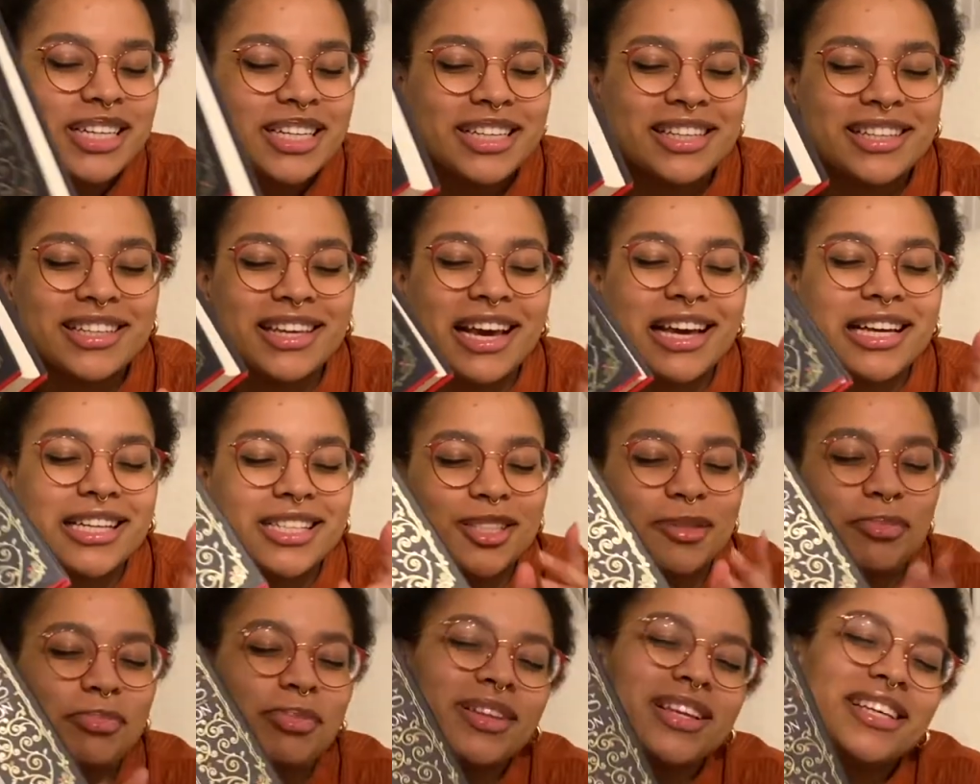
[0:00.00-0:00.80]

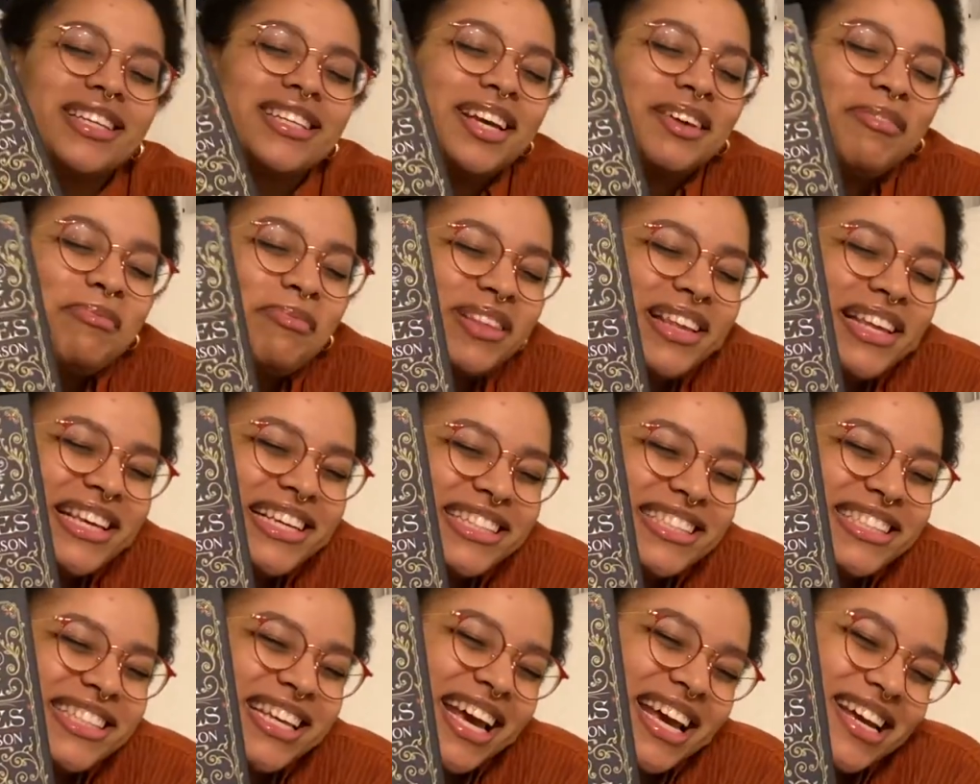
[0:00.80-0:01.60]
guess.
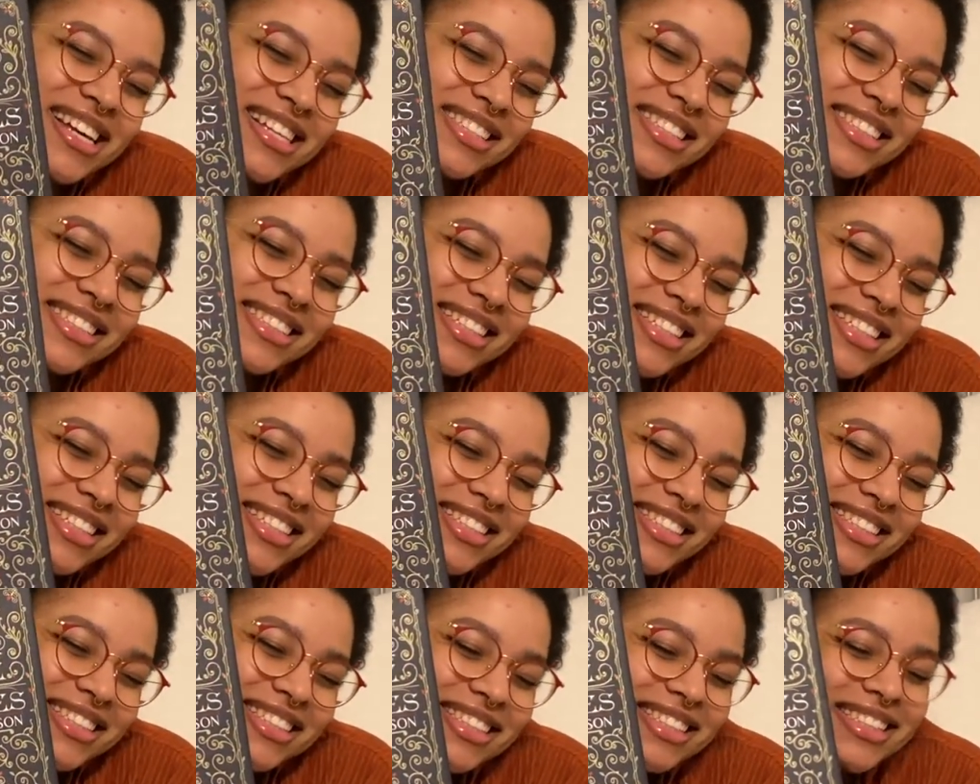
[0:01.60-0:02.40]
Please guess.
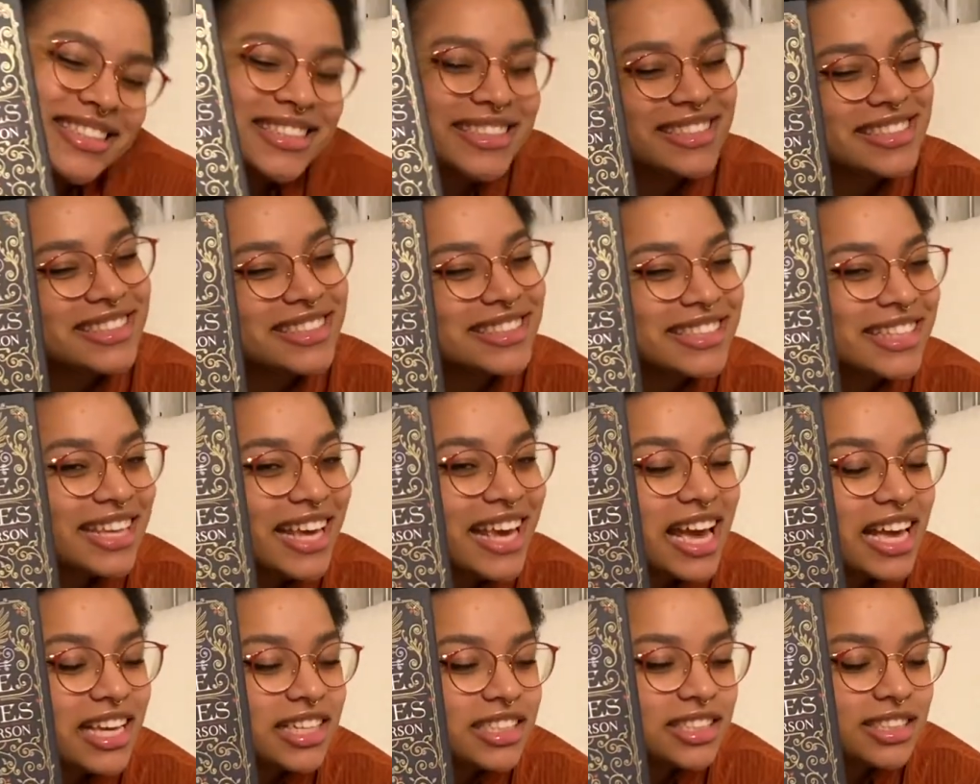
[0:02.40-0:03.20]

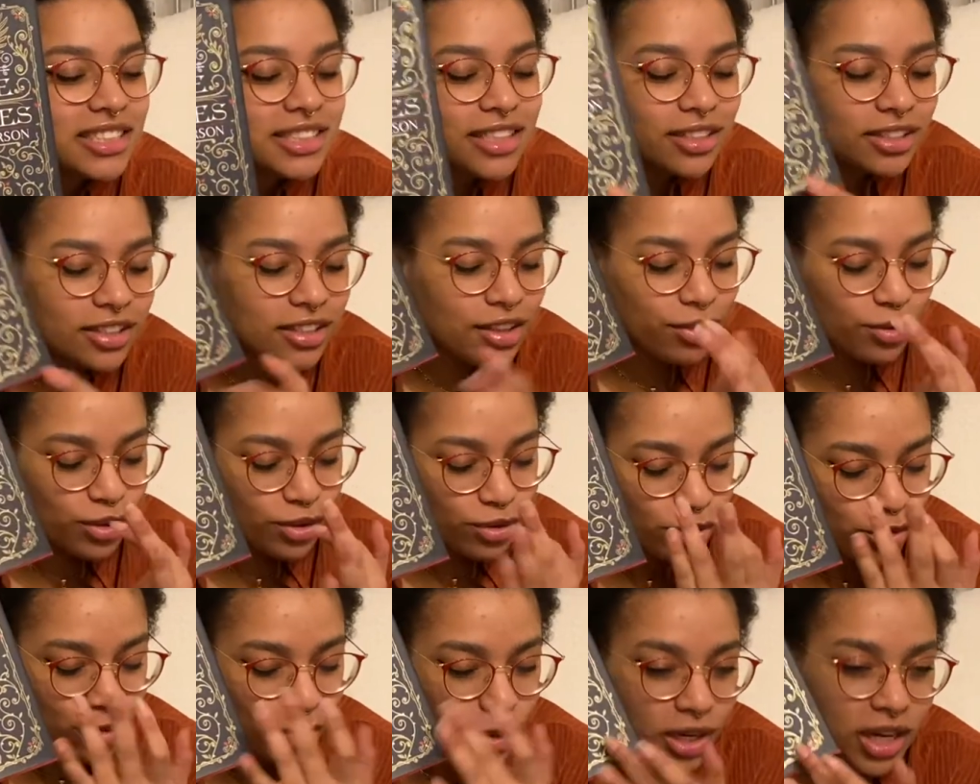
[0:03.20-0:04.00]
Guess. 3,
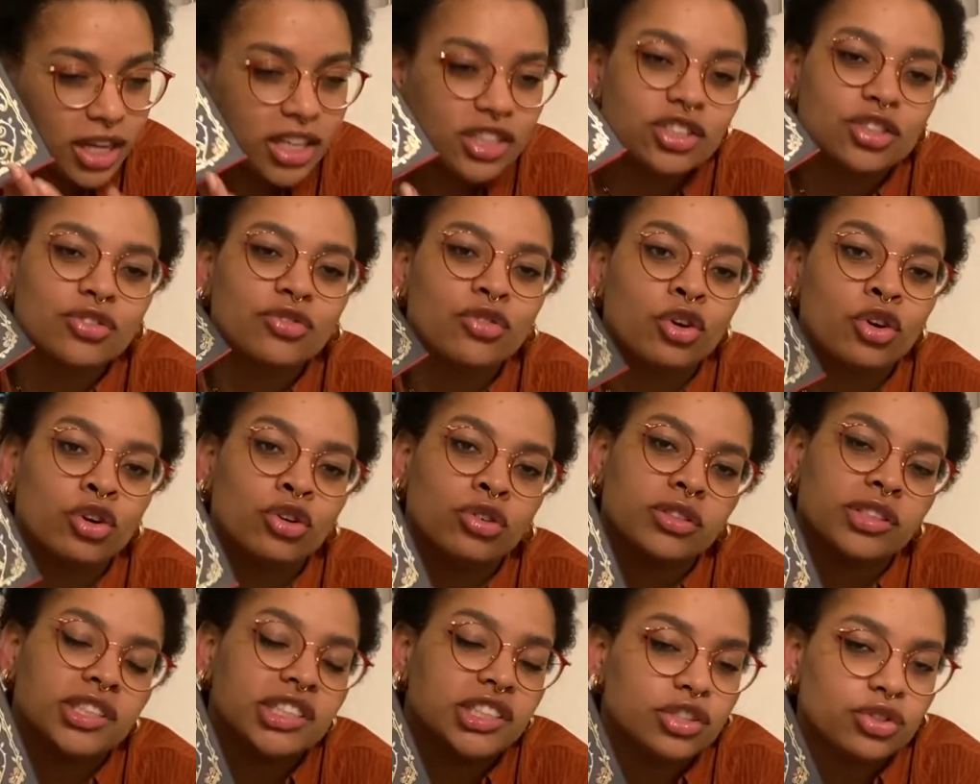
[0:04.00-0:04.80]
2, 1. It's a
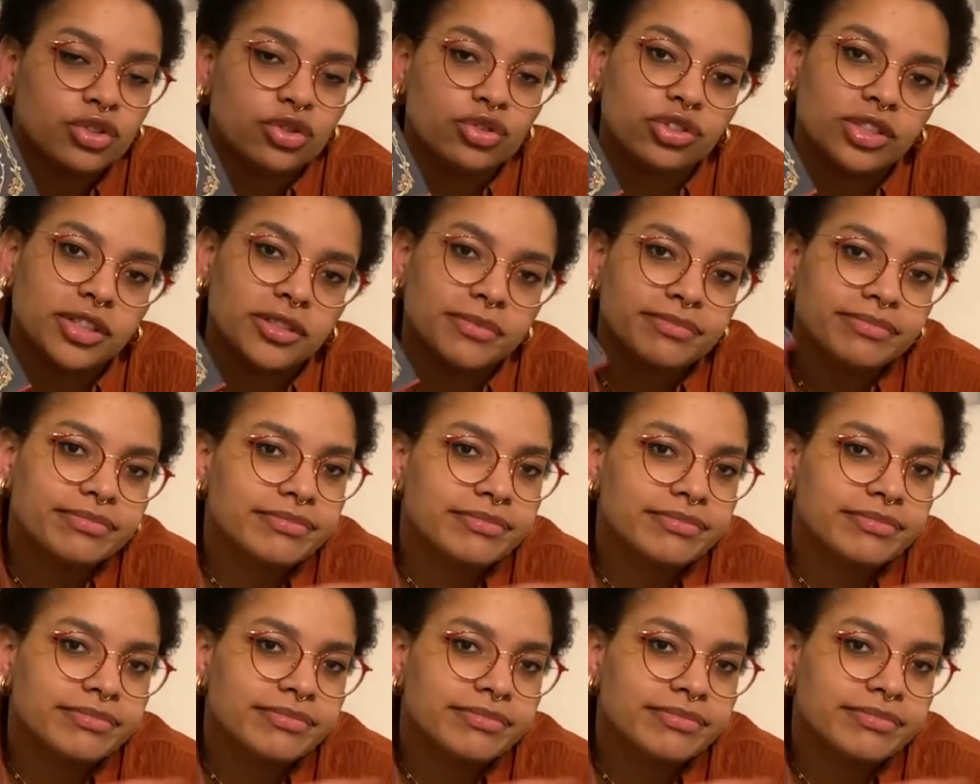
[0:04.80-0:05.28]
royalty story.